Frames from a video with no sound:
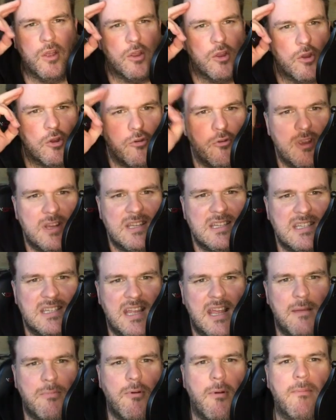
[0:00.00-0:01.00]
Greetings
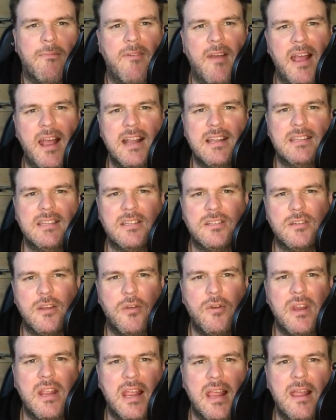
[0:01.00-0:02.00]
there, prop fans. It's
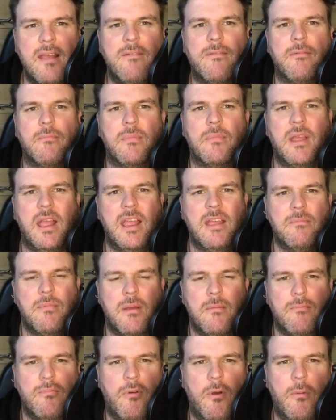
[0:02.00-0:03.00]
Tony here from
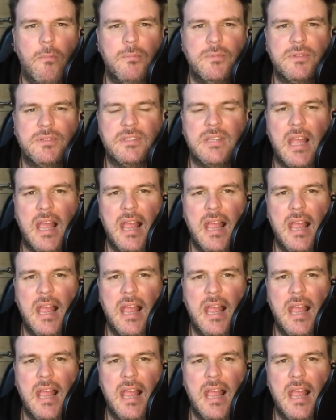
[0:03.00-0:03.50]
Caveman Props,